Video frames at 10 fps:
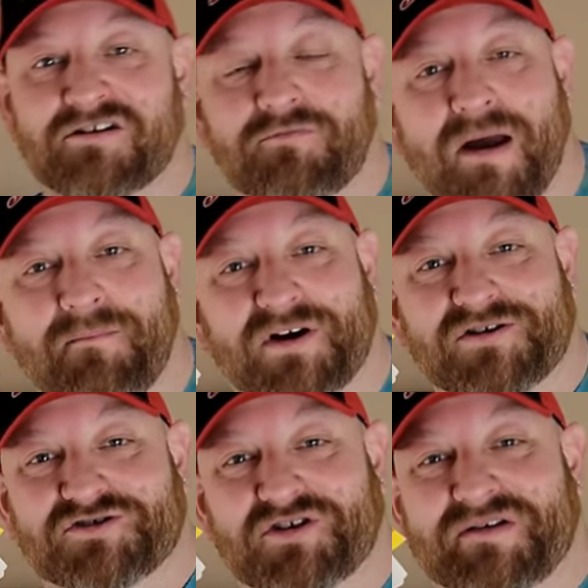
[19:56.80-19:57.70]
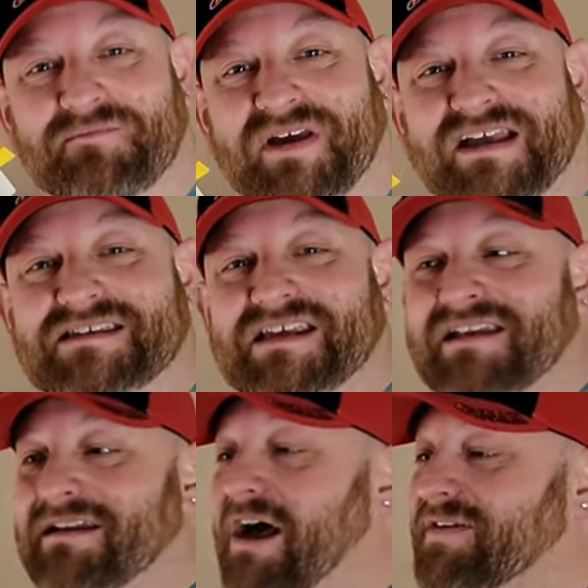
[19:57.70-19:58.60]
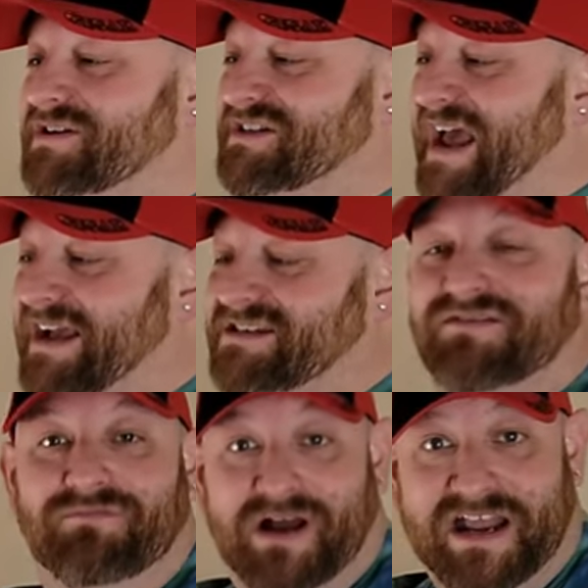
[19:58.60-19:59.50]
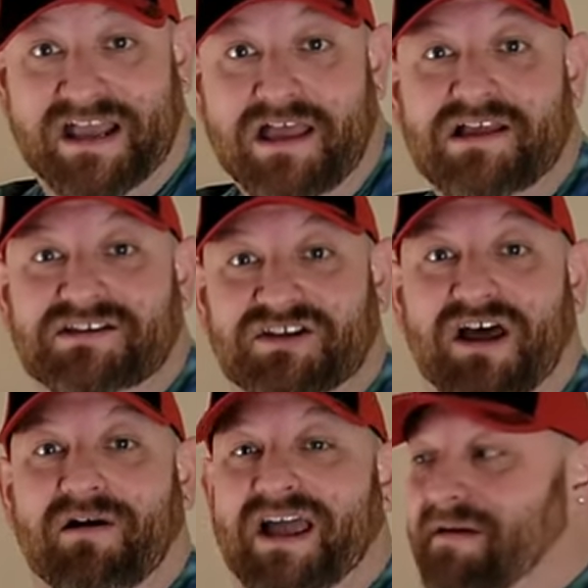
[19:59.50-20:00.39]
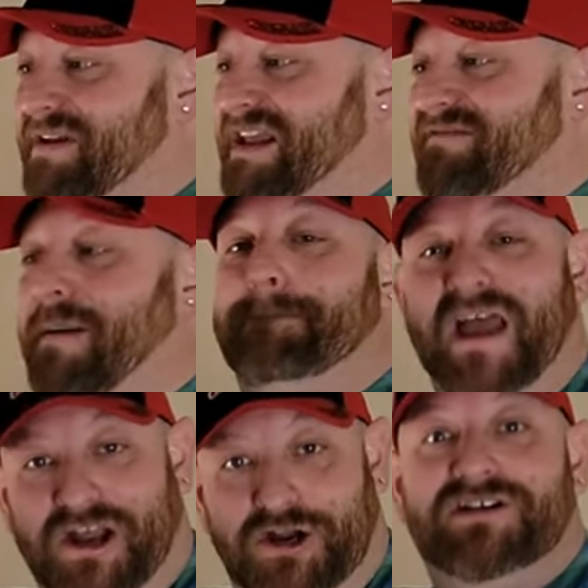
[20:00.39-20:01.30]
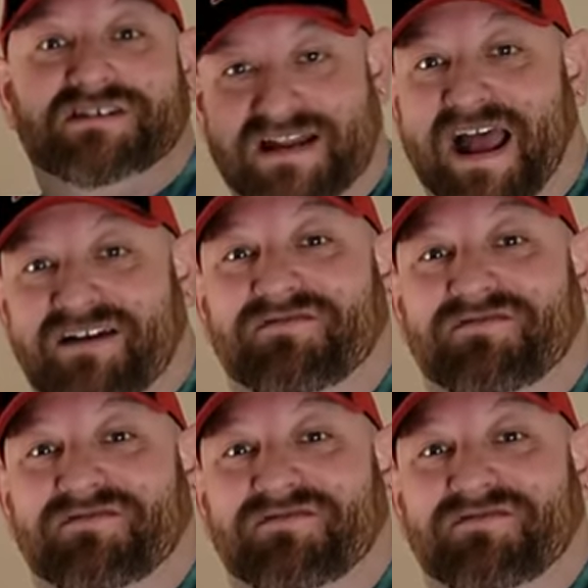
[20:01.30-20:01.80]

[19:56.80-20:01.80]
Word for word: Remember, Dream Big sent other stacks of money, so now I have an even bigger stack